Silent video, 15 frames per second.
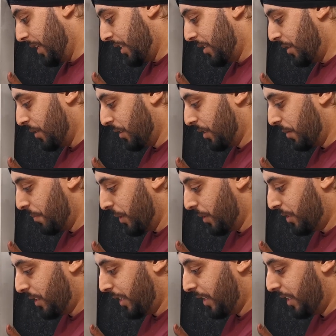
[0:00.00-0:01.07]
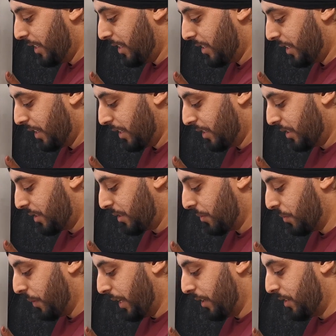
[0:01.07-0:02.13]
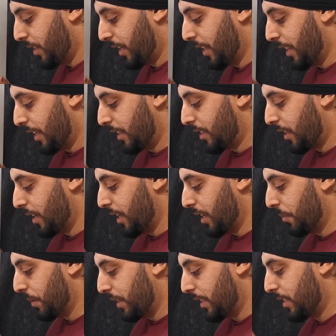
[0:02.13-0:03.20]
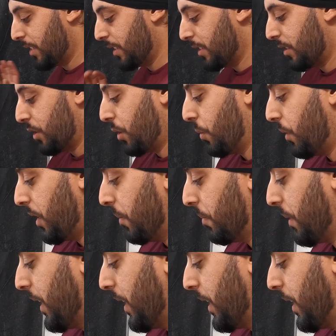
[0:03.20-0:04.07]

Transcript: It's not the most easiest way to get that tightened, but this is securely in